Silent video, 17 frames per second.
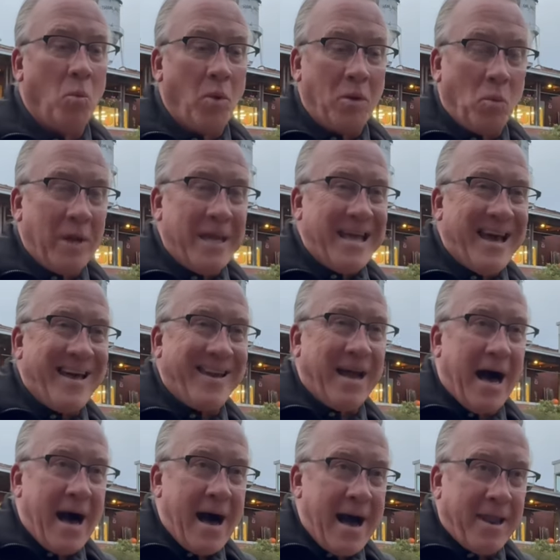When we had
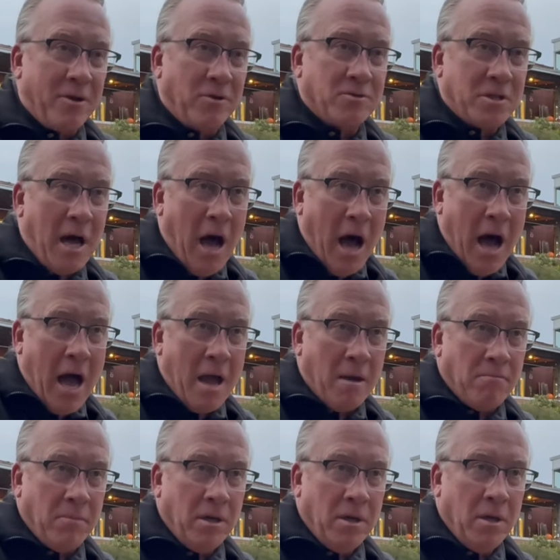idle time,